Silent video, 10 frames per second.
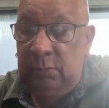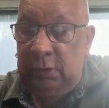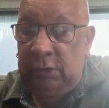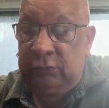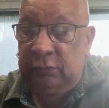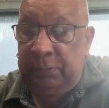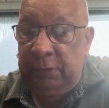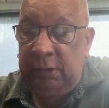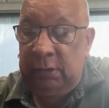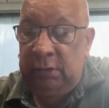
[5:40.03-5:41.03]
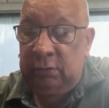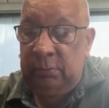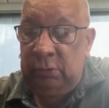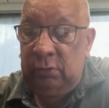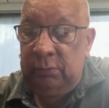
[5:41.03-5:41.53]
That's the plan at the
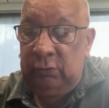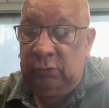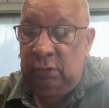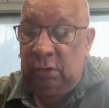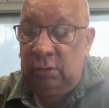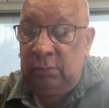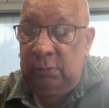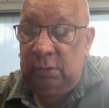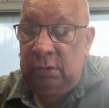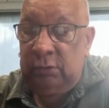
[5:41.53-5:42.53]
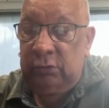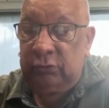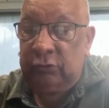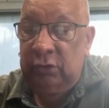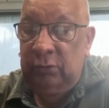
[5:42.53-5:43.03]
moment, and
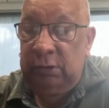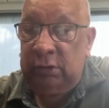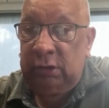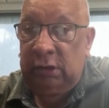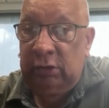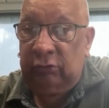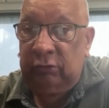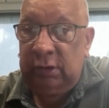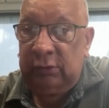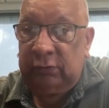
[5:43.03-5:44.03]
there's no indication at